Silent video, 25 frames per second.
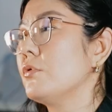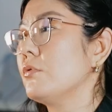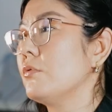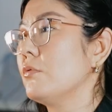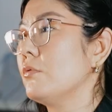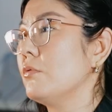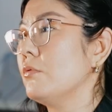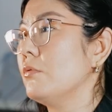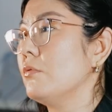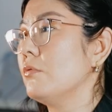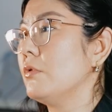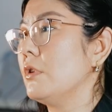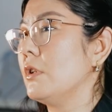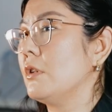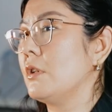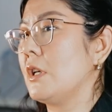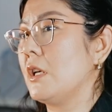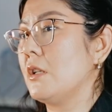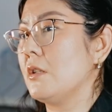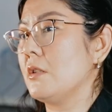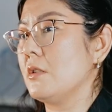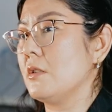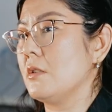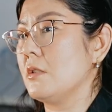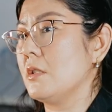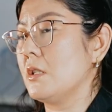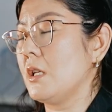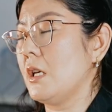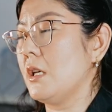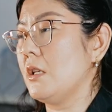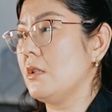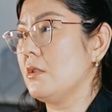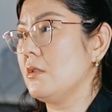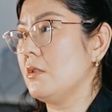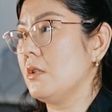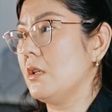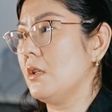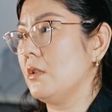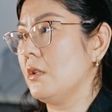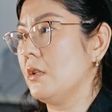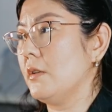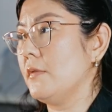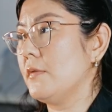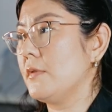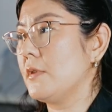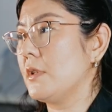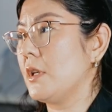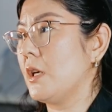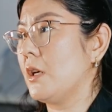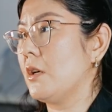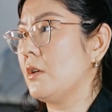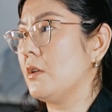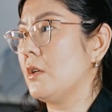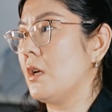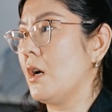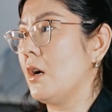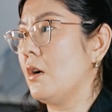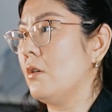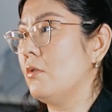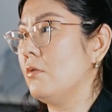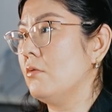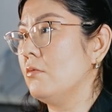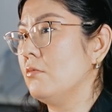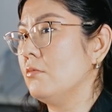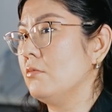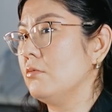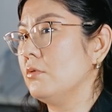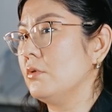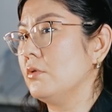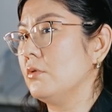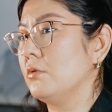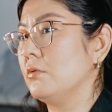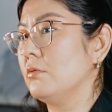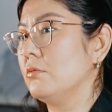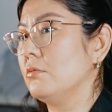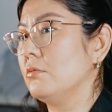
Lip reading: to United States. He lives there now. So